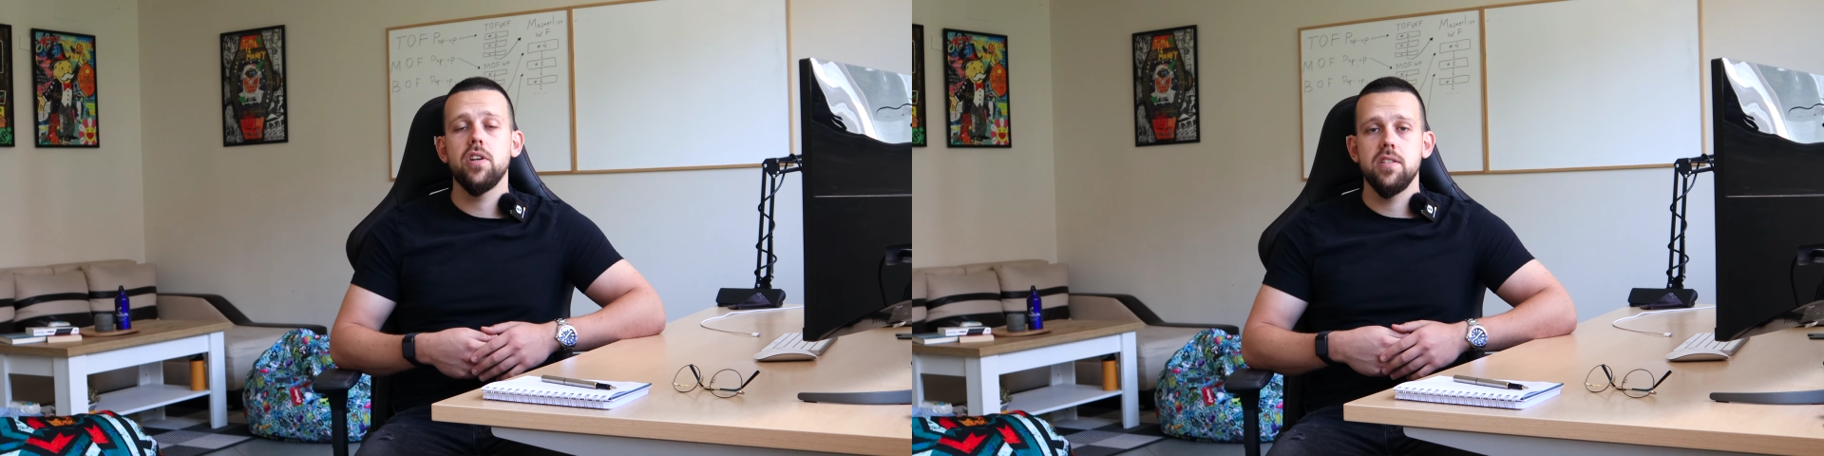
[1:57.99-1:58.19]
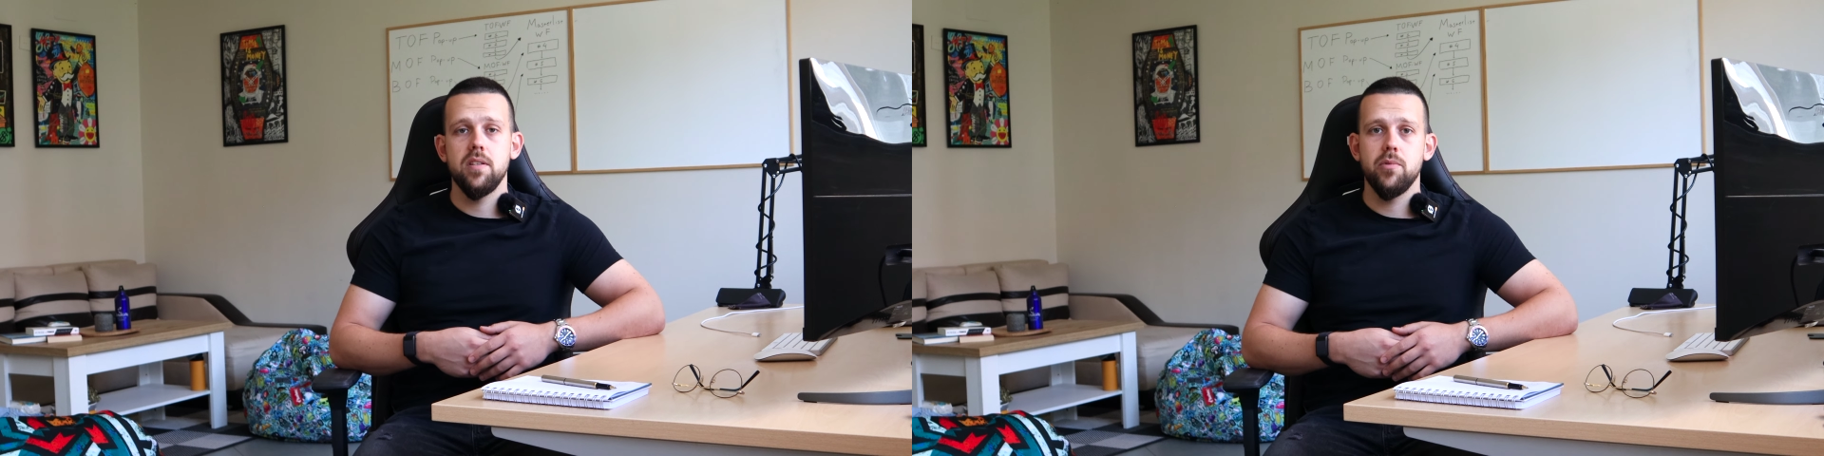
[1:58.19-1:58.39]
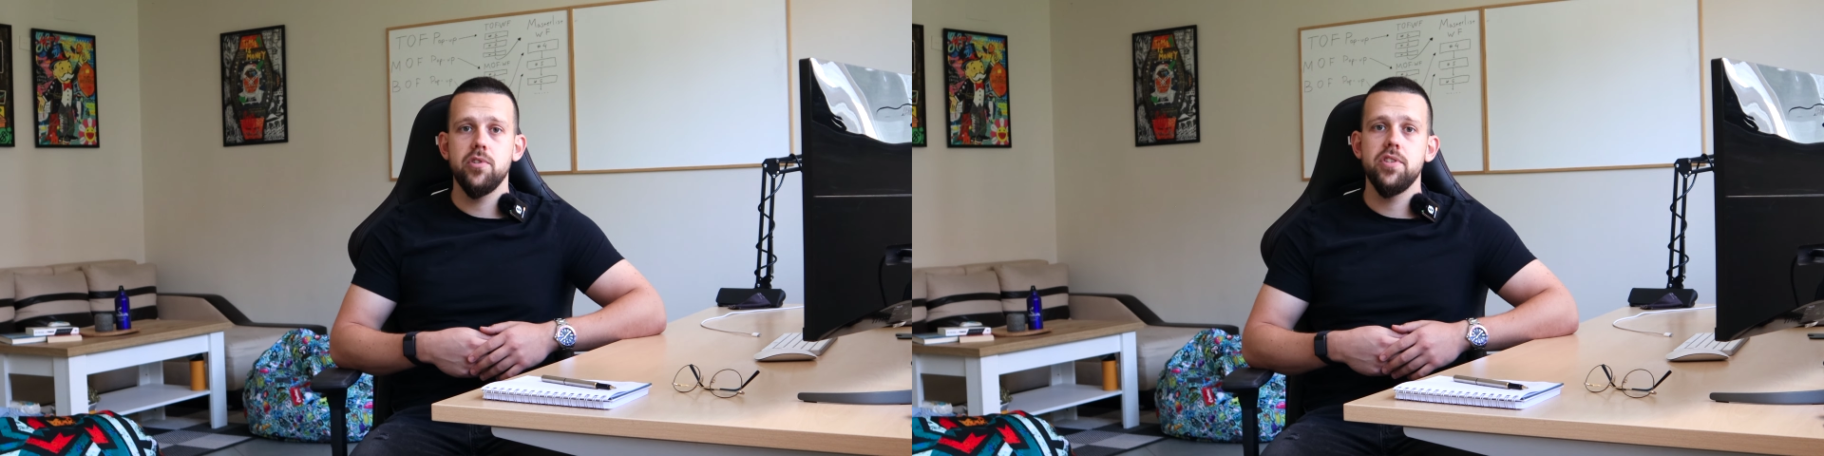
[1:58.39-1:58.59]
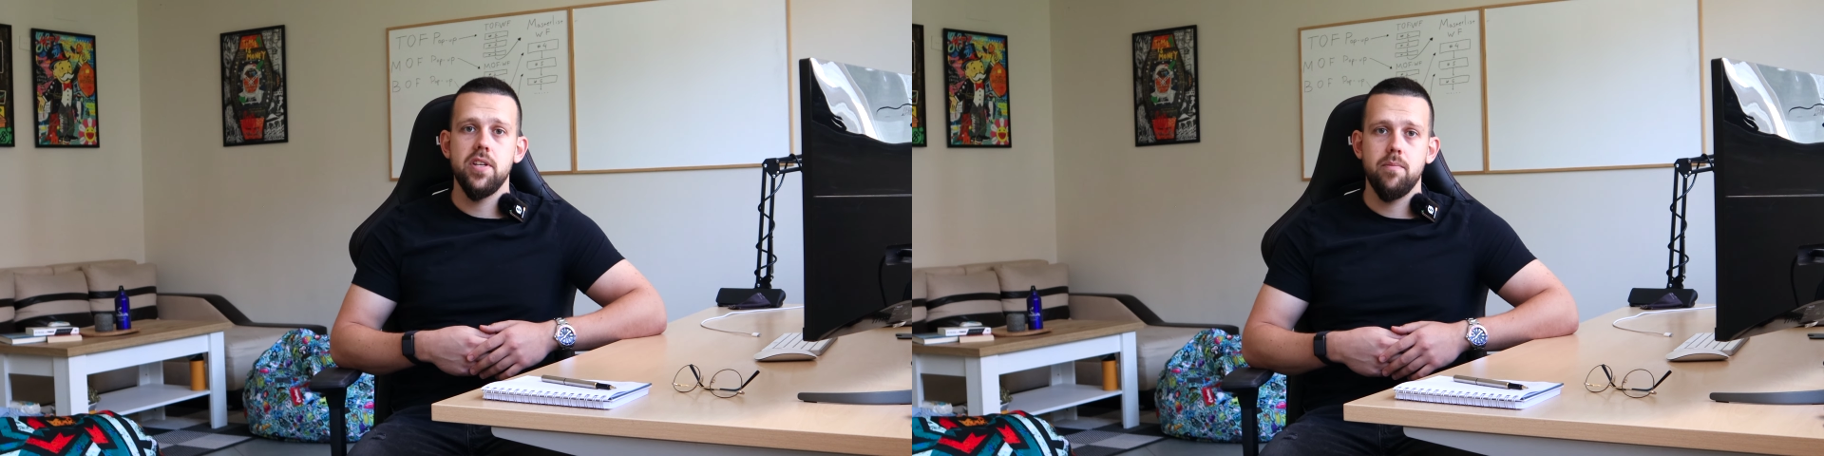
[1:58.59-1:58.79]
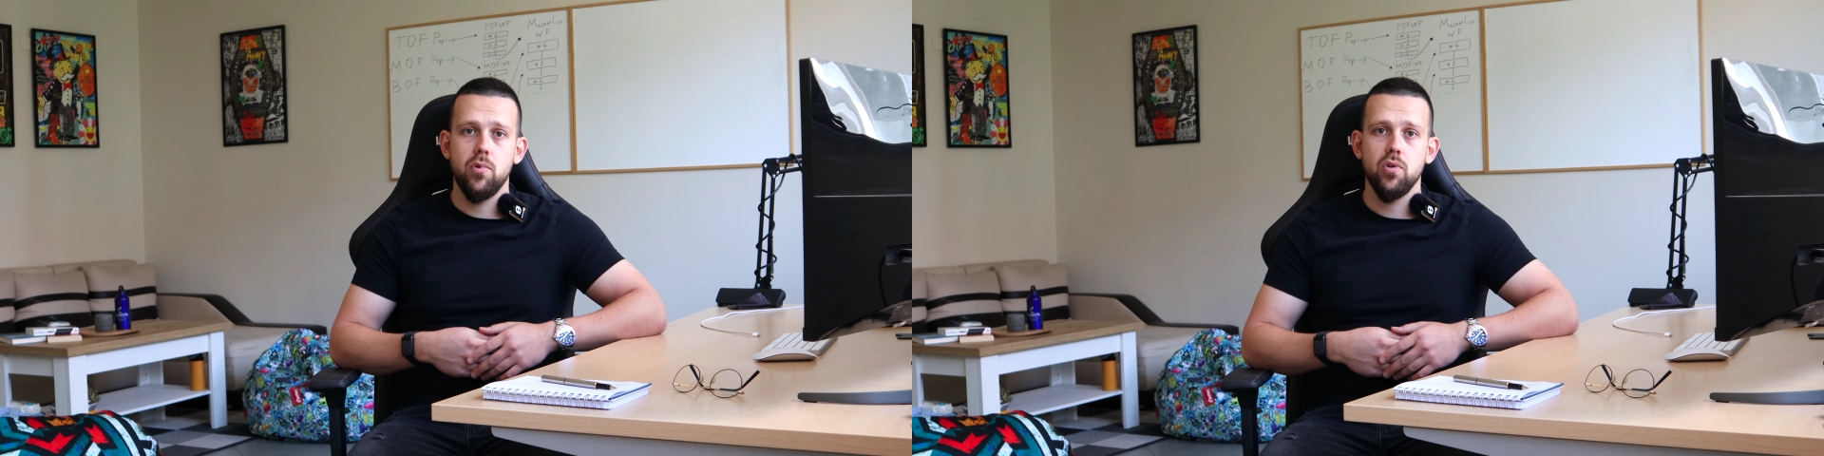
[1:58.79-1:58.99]
customer's
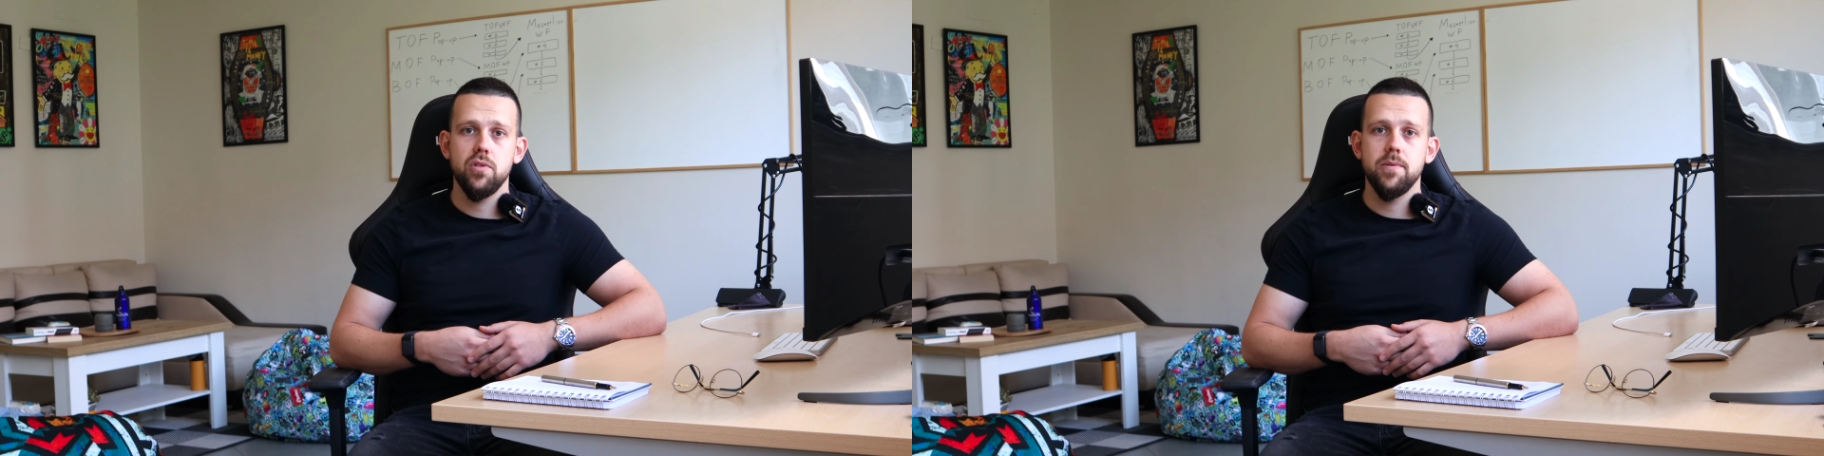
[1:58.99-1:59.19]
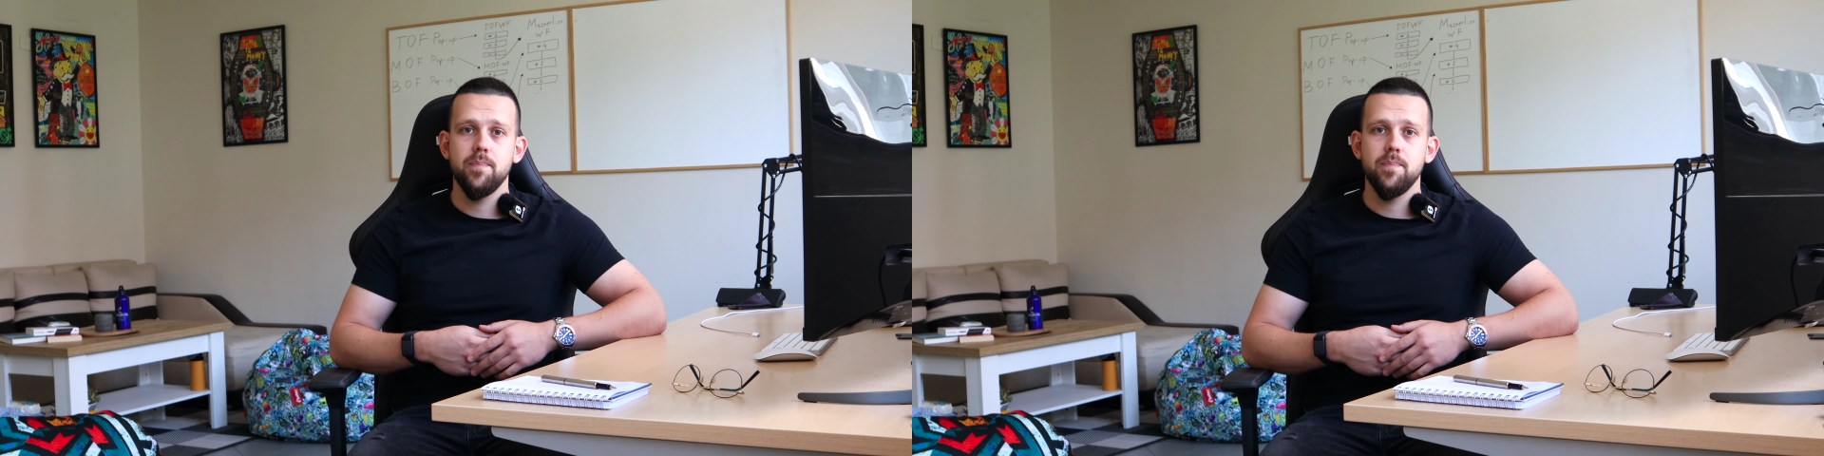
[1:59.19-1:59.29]
inbox.